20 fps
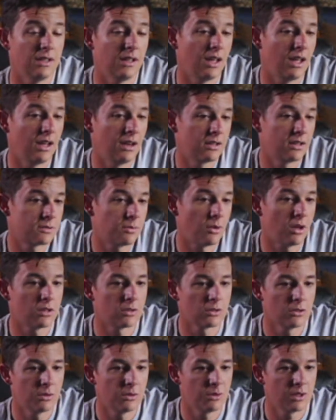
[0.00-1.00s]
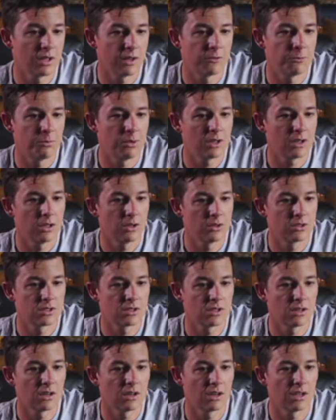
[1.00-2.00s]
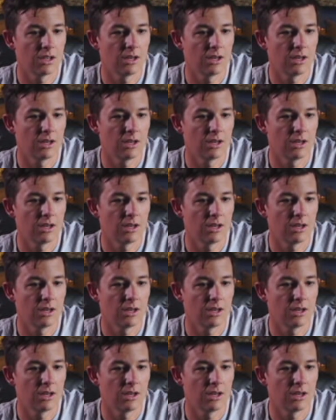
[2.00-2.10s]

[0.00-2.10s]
in a smaller room, you'll have to be closer.